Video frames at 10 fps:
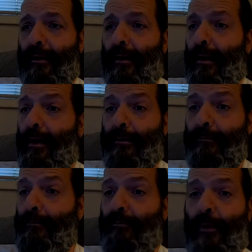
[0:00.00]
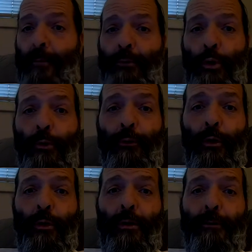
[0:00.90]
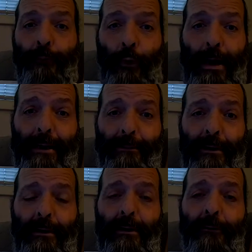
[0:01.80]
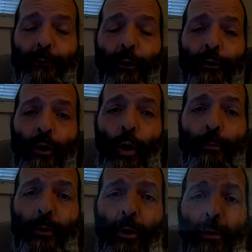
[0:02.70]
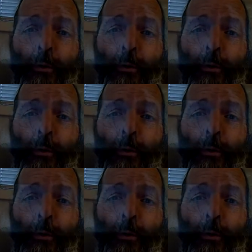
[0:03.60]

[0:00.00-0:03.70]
a beautiful frame for the GoPro